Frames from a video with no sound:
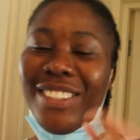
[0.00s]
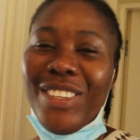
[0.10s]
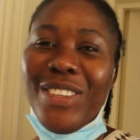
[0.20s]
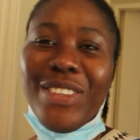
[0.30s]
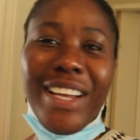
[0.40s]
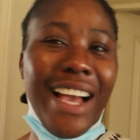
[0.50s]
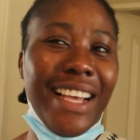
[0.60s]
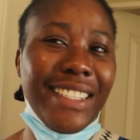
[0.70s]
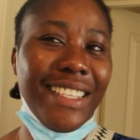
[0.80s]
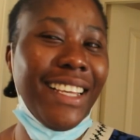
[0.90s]
So you
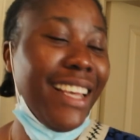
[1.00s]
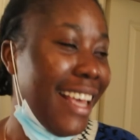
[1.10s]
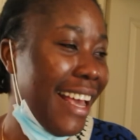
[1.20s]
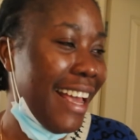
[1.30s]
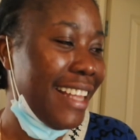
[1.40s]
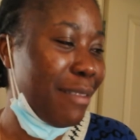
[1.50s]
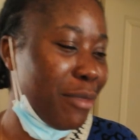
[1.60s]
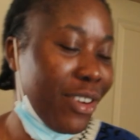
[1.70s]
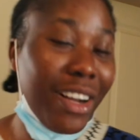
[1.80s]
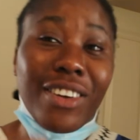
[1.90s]
guys, let
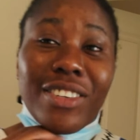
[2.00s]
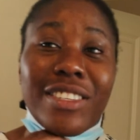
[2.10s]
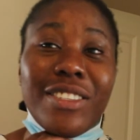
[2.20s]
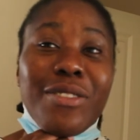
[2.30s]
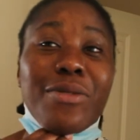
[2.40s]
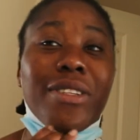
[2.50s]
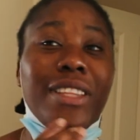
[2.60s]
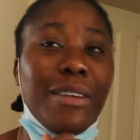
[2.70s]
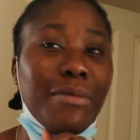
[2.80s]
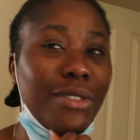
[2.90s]
me go and continue what
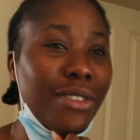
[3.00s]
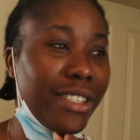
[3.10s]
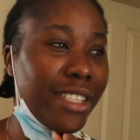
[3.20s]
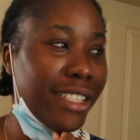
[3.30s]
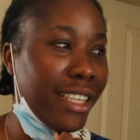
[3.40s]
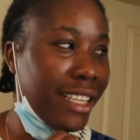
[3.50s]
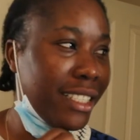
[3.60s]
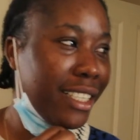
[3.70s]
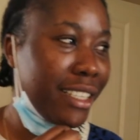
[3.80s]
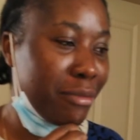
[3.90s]
I'm doing,
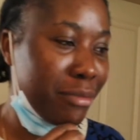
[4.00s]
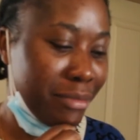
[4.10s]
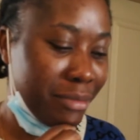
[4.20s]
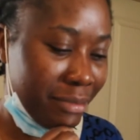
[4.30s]
and